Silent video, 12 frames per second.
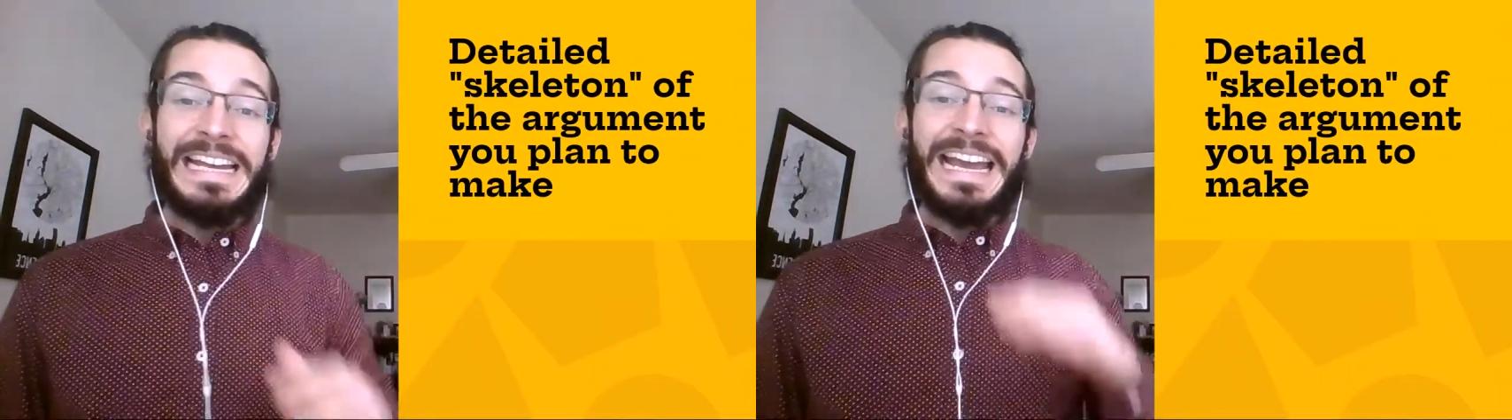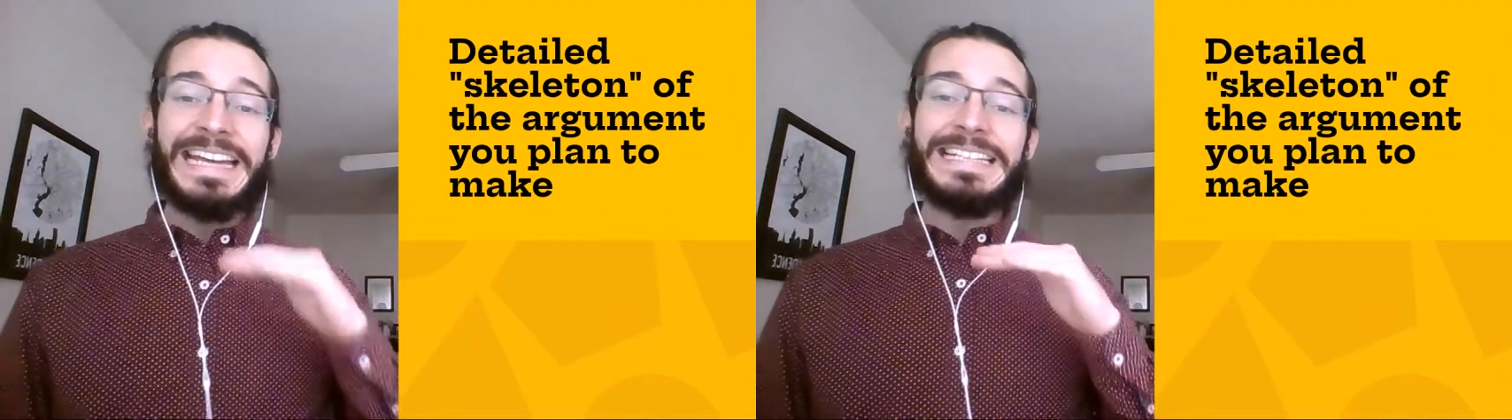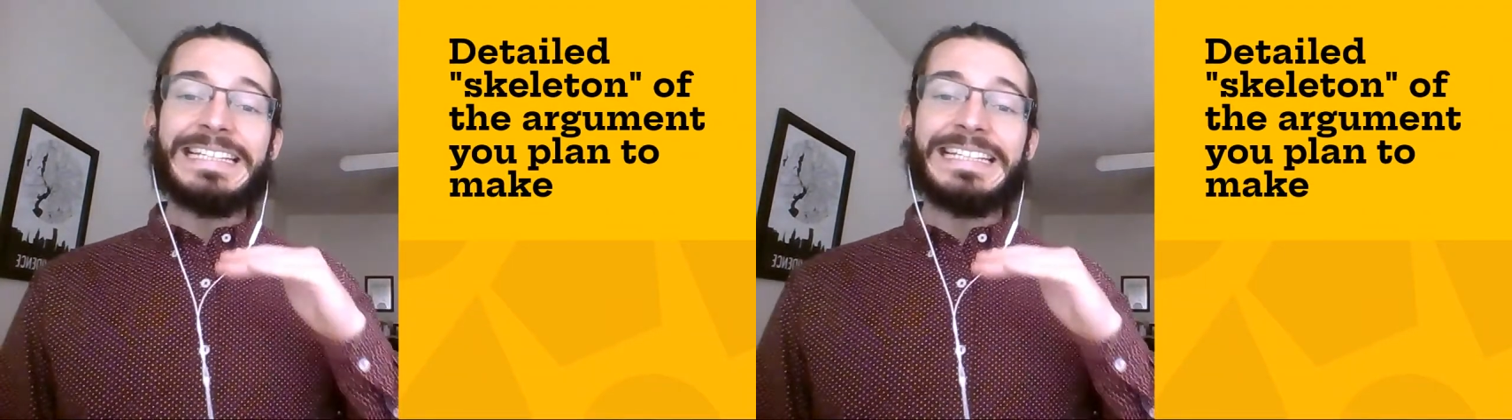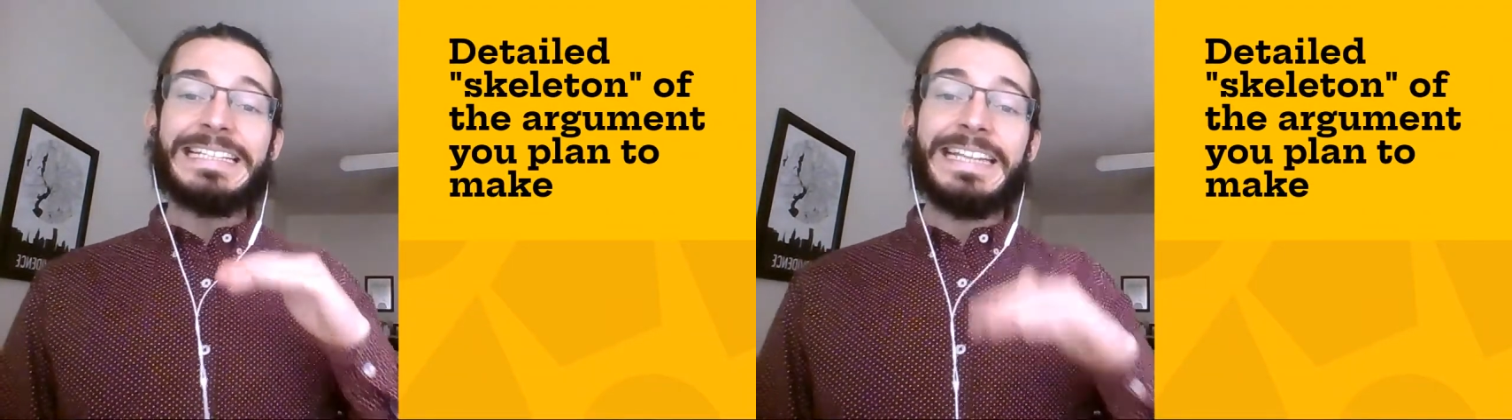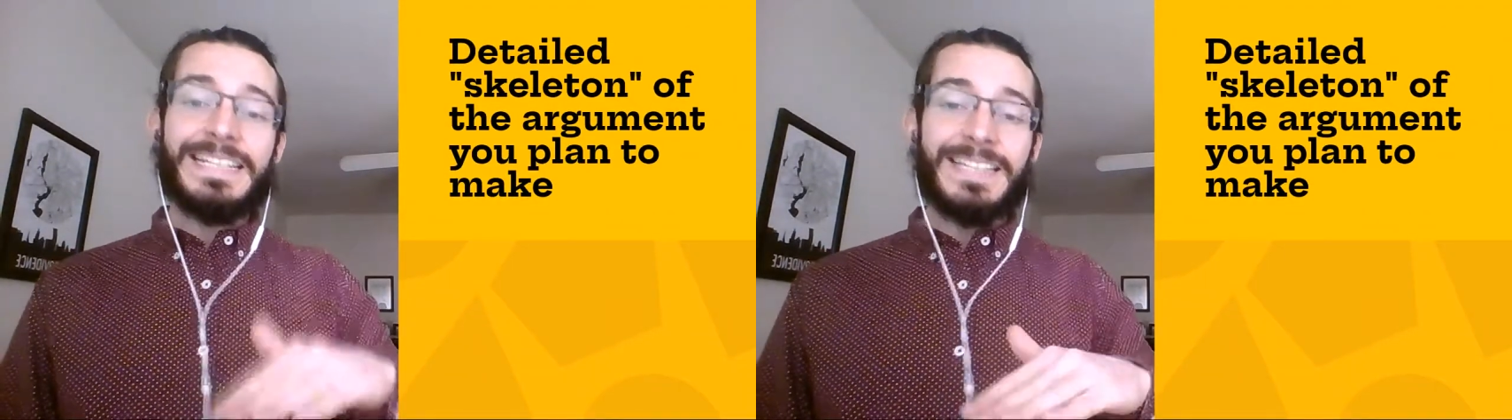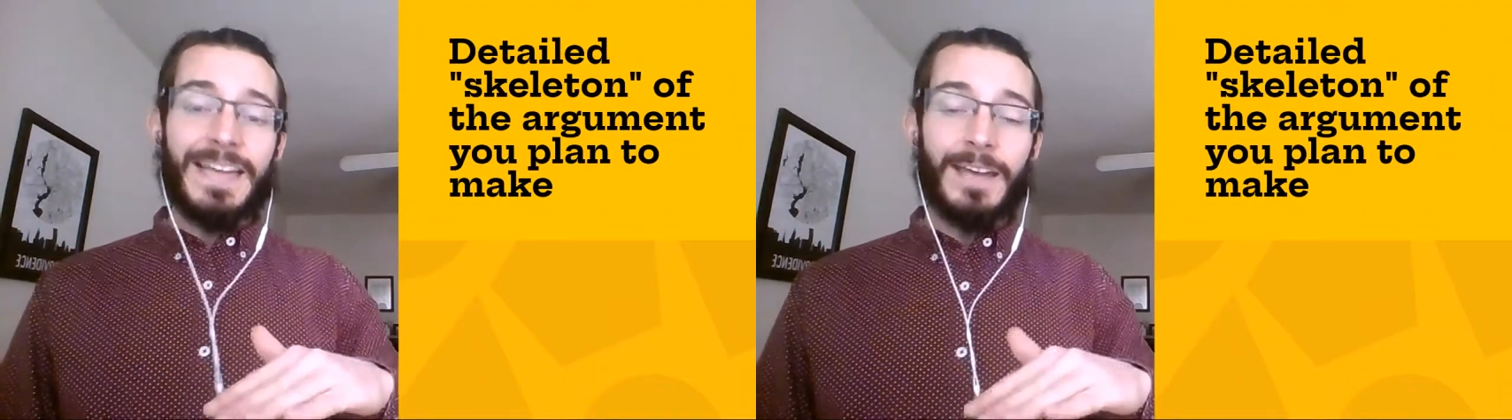a
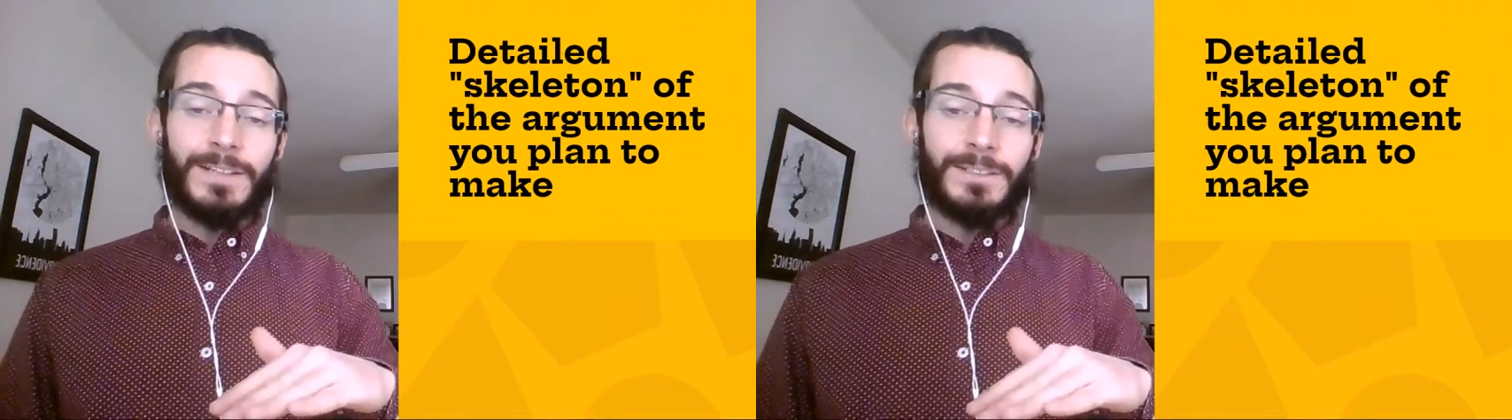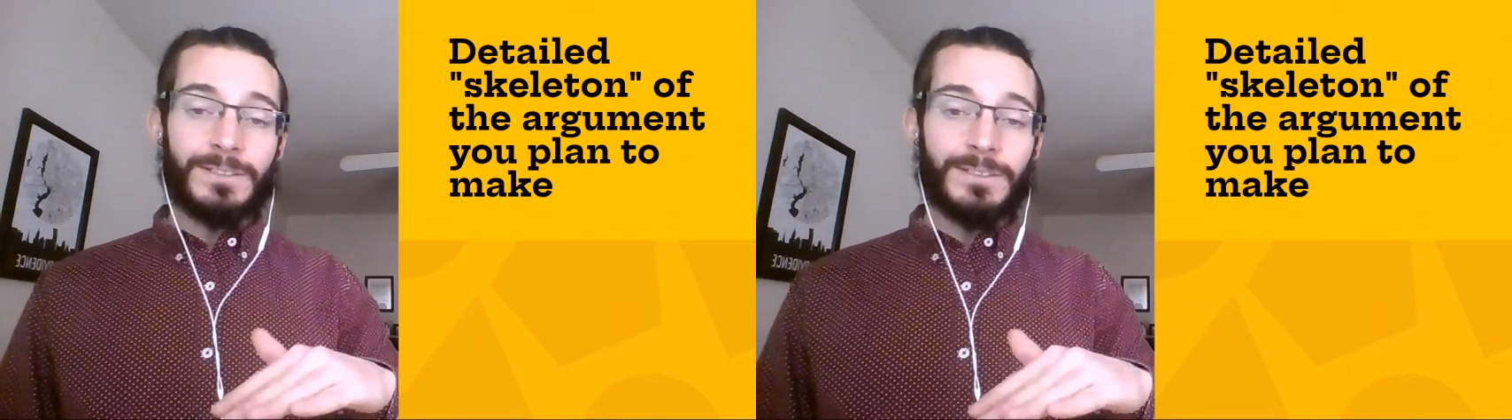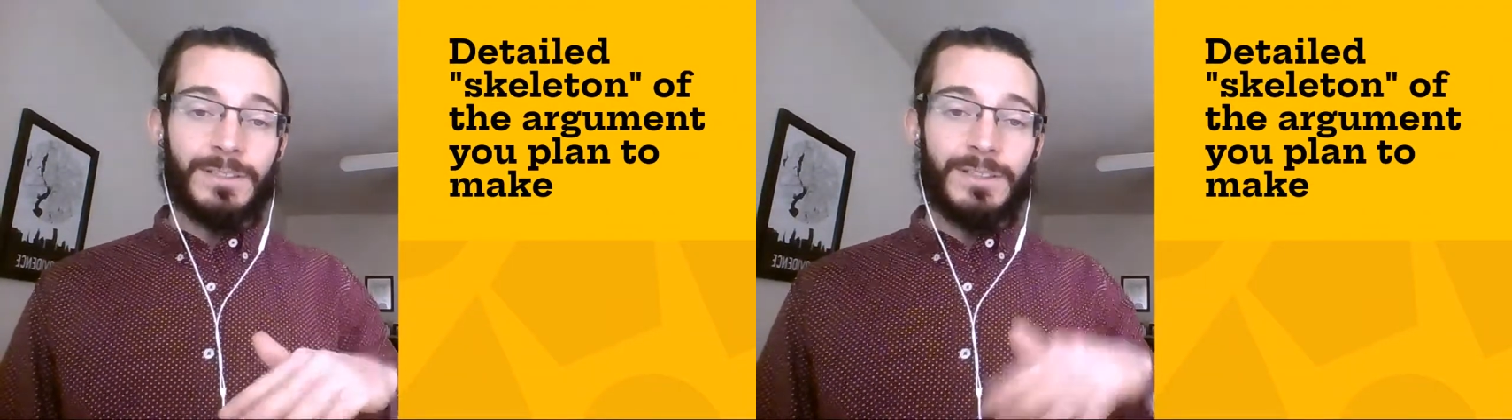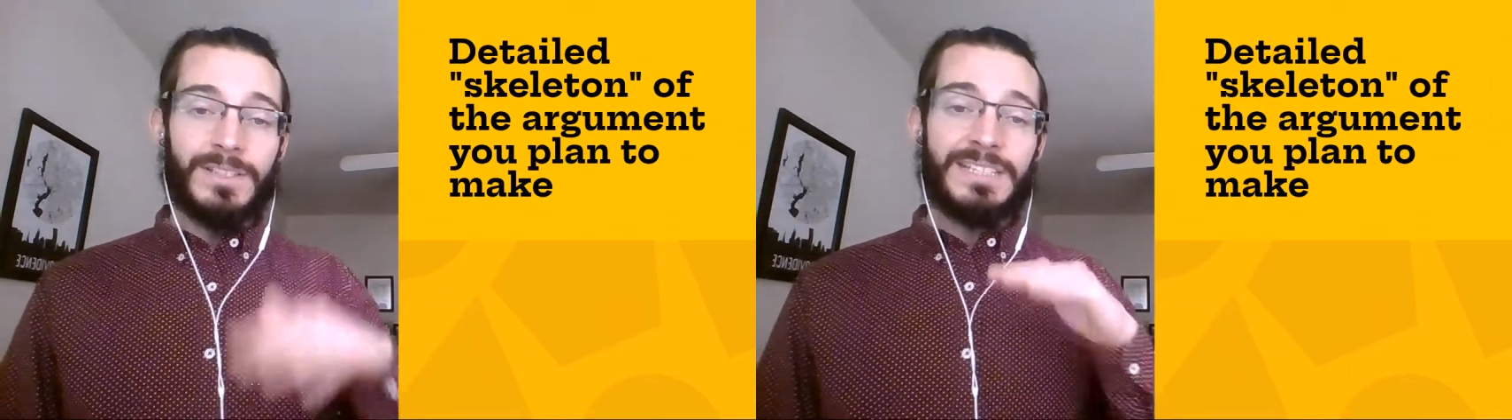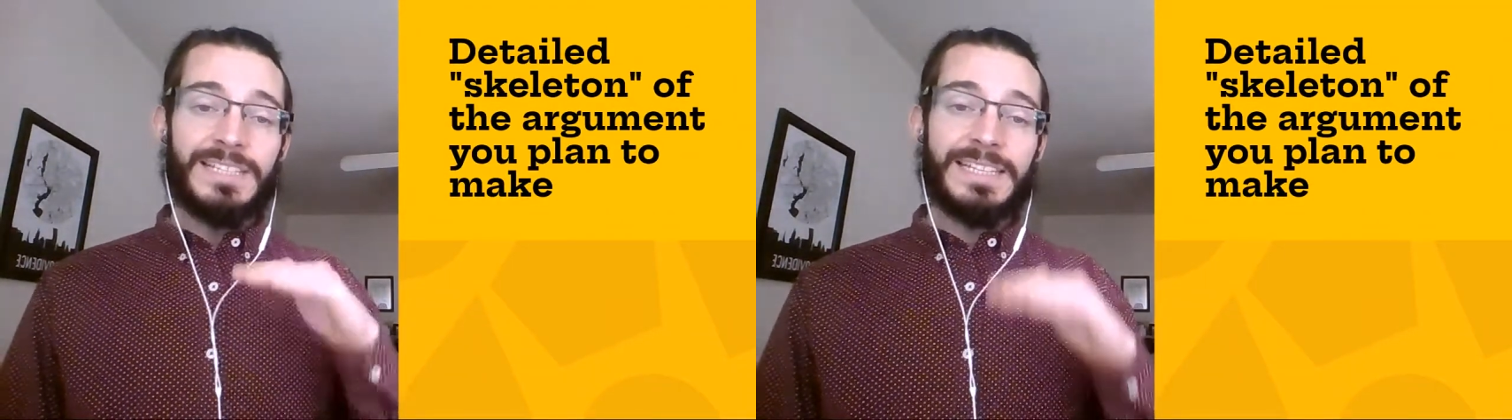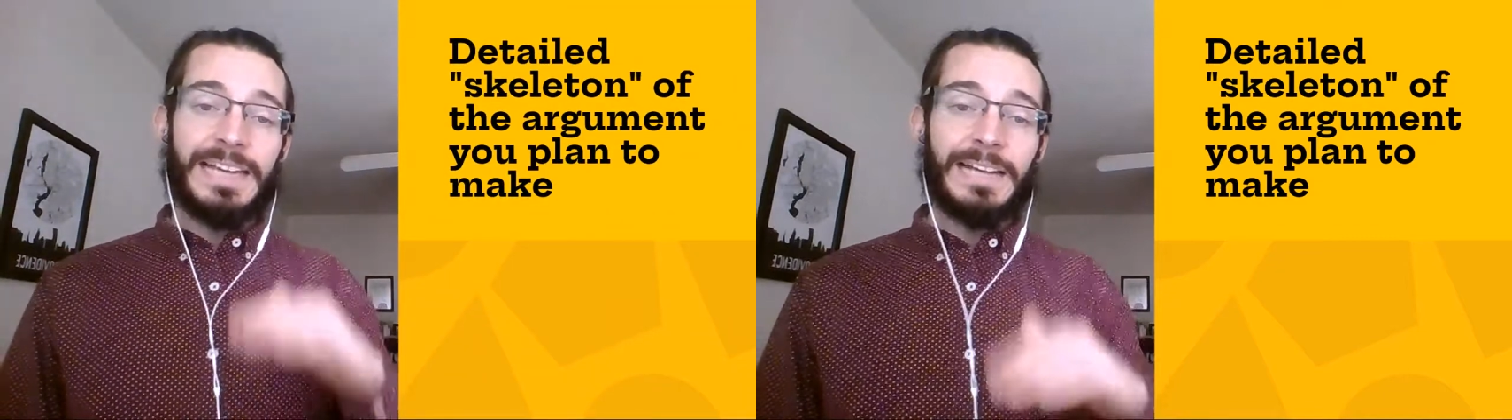detailed
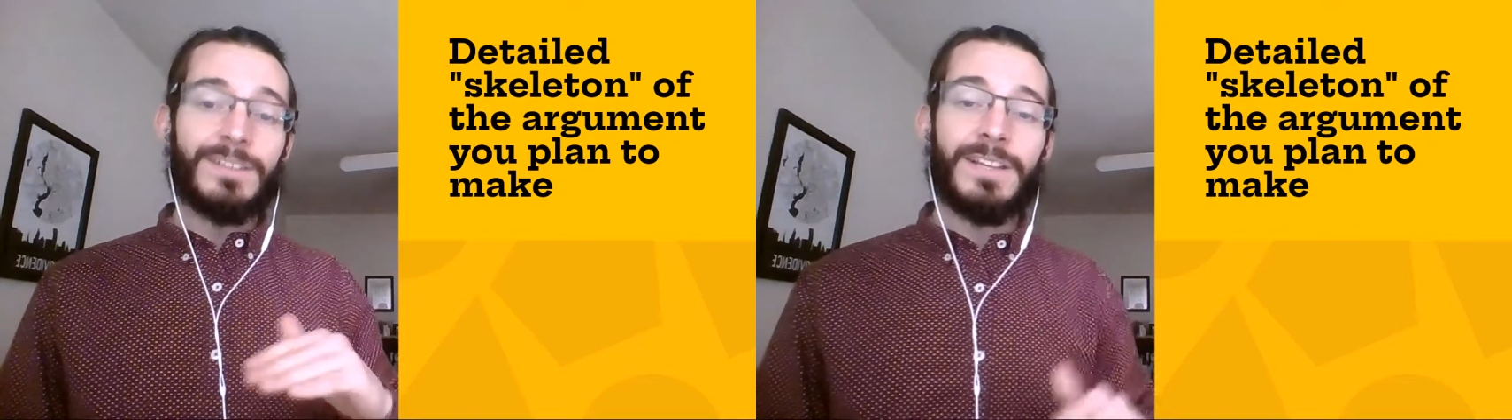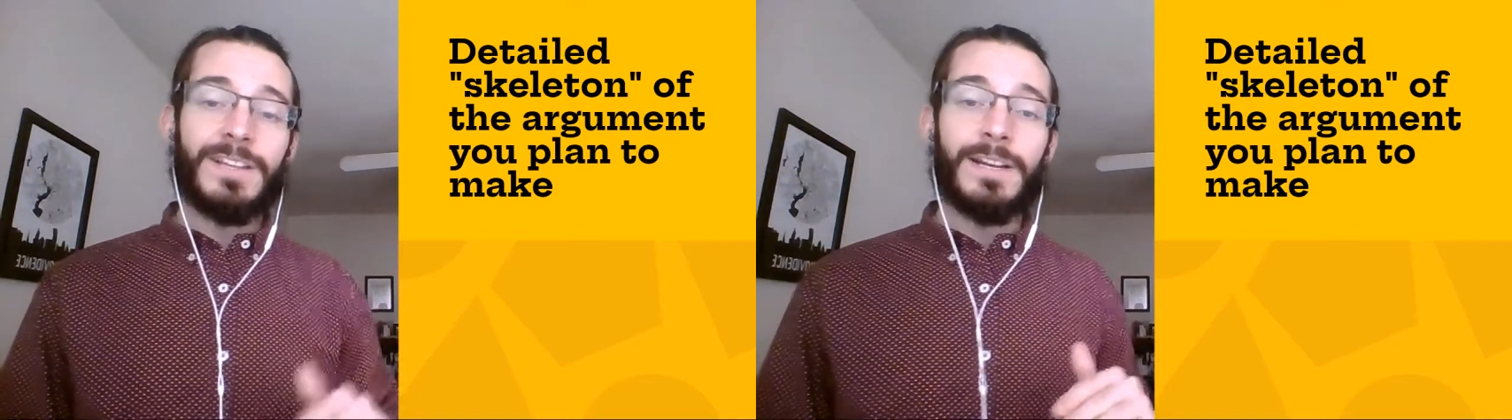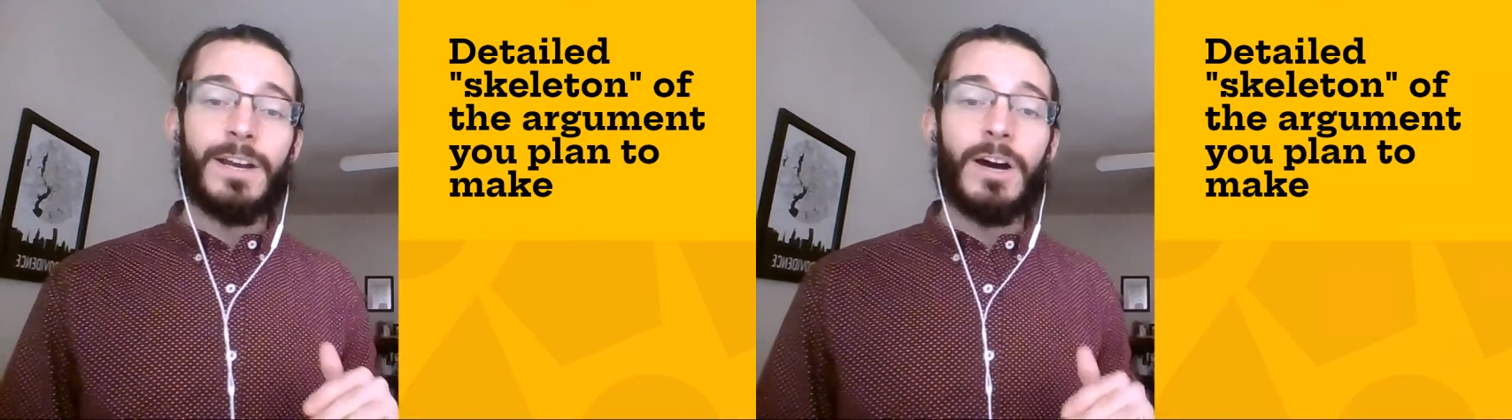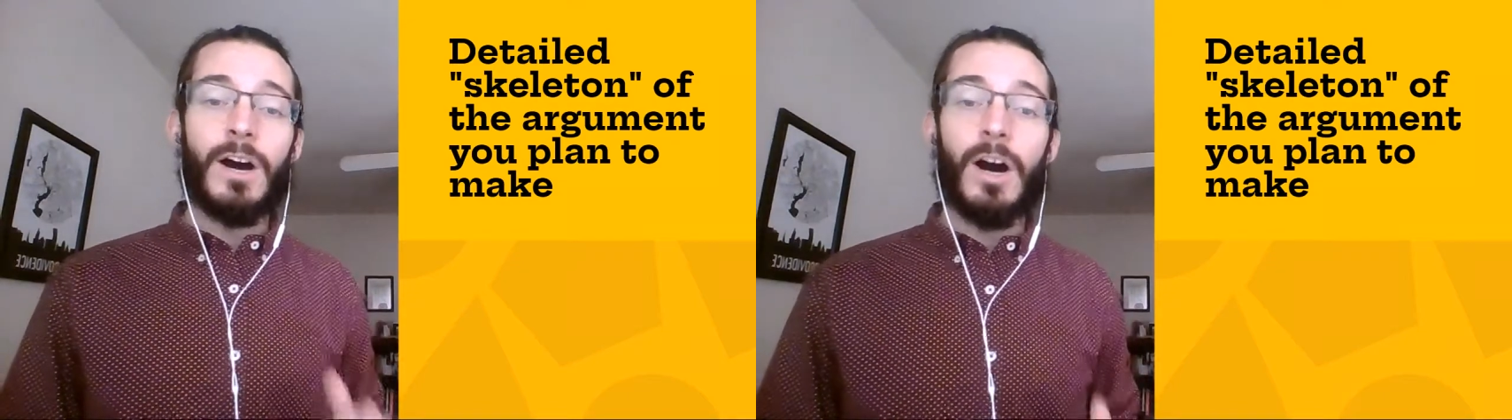skeleton